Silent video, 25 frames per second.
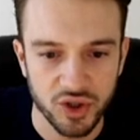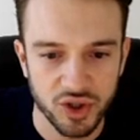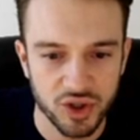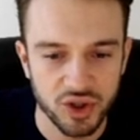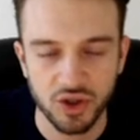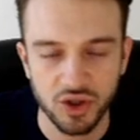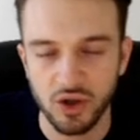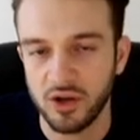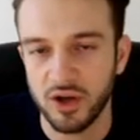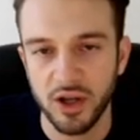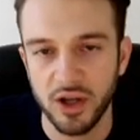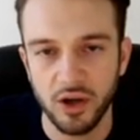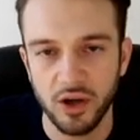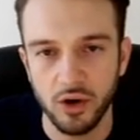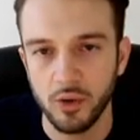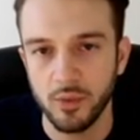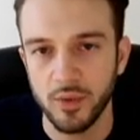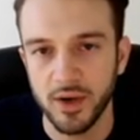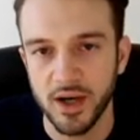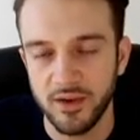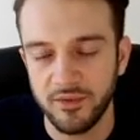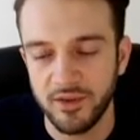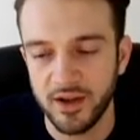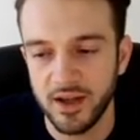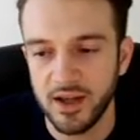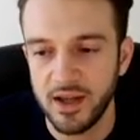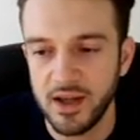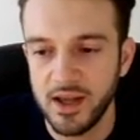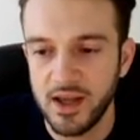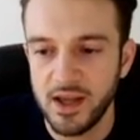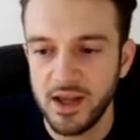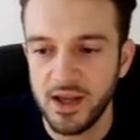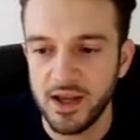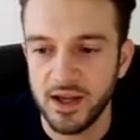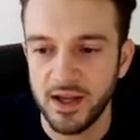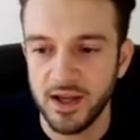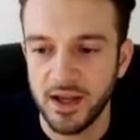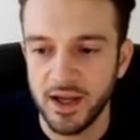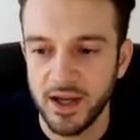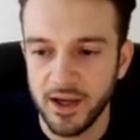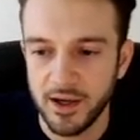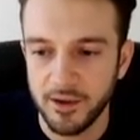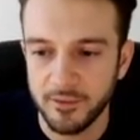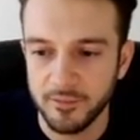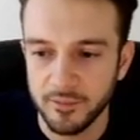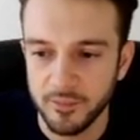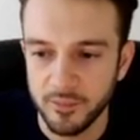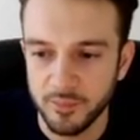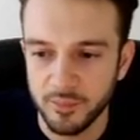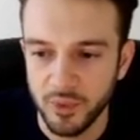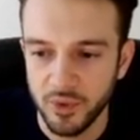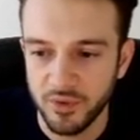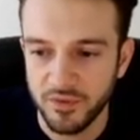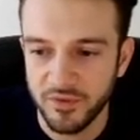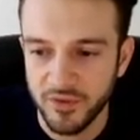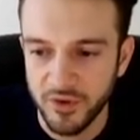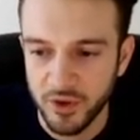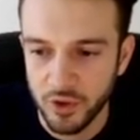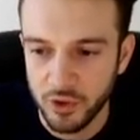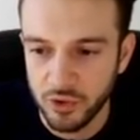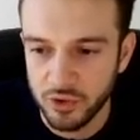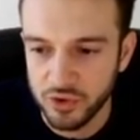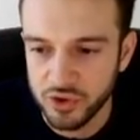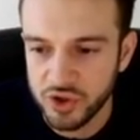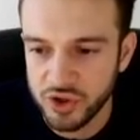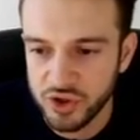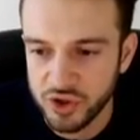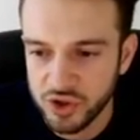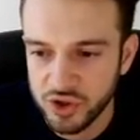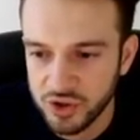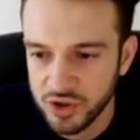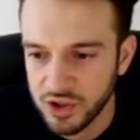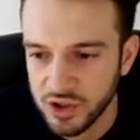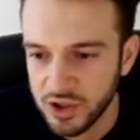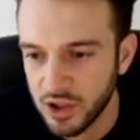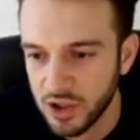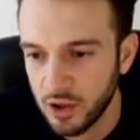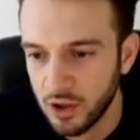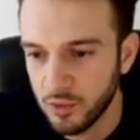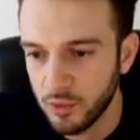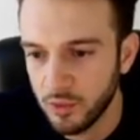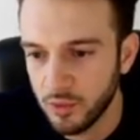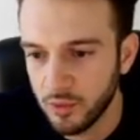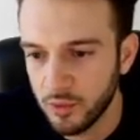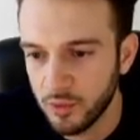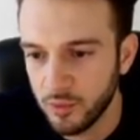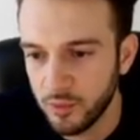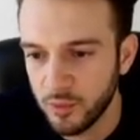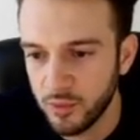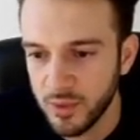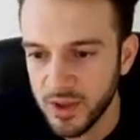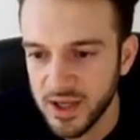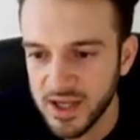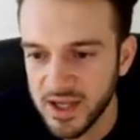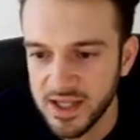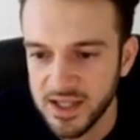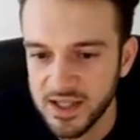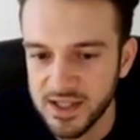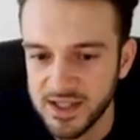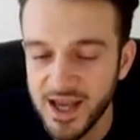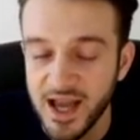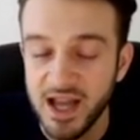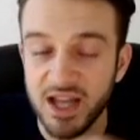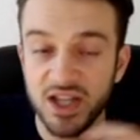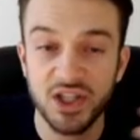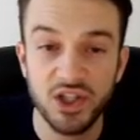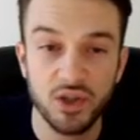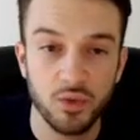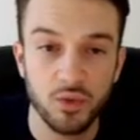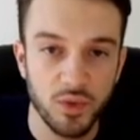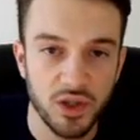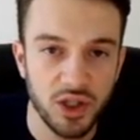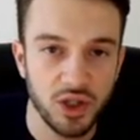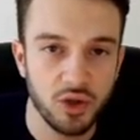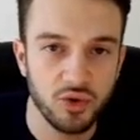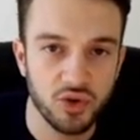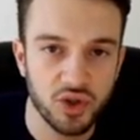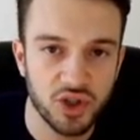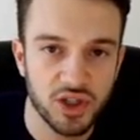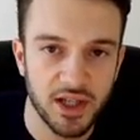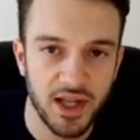Asana or whatever. Um, but for us, you know, we yes we use